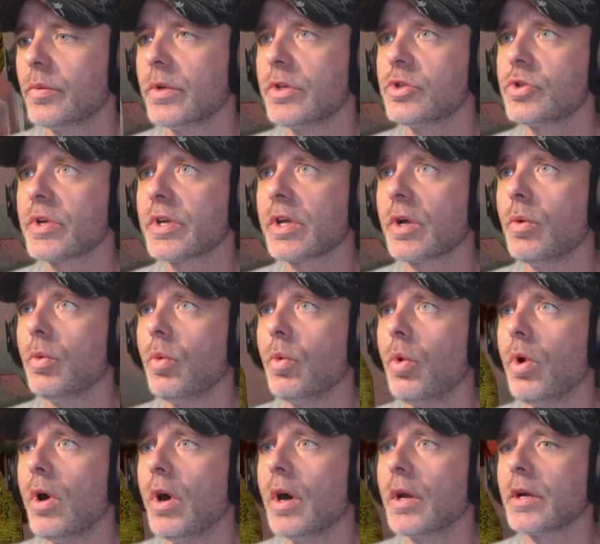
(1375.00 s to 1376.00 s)
We drink a
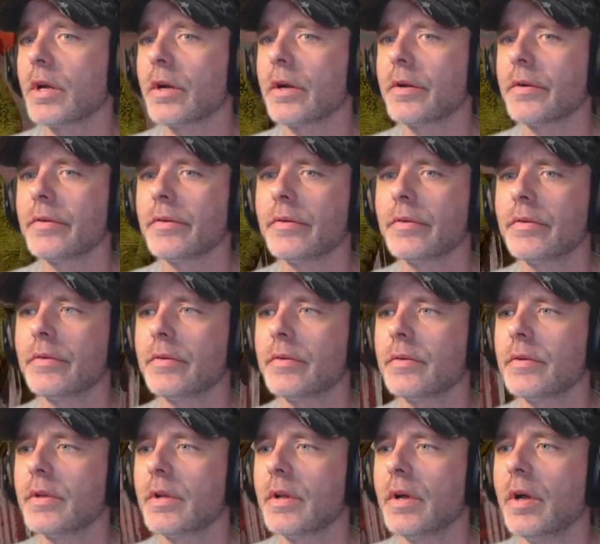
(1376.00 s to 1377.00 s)
water.
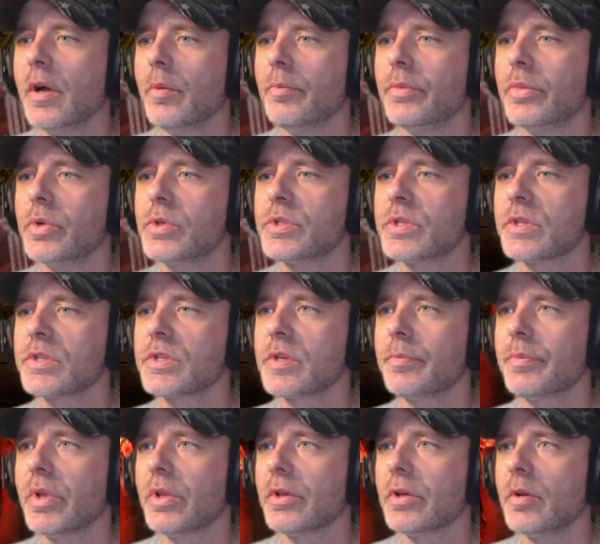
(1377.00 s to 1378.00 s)
Help boost us up
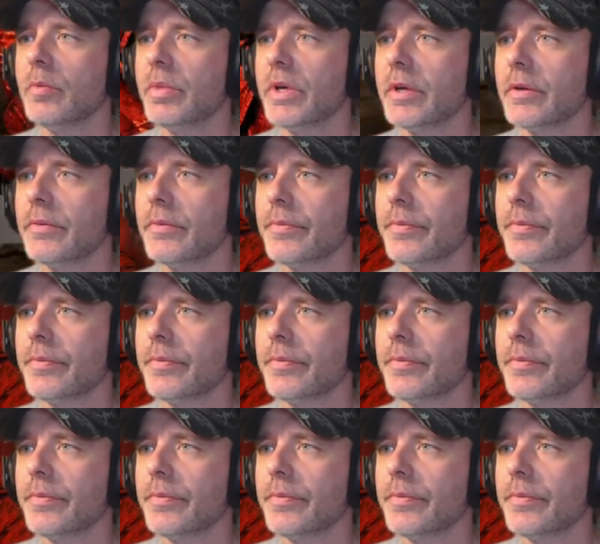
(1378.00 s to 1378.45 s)
a little bit.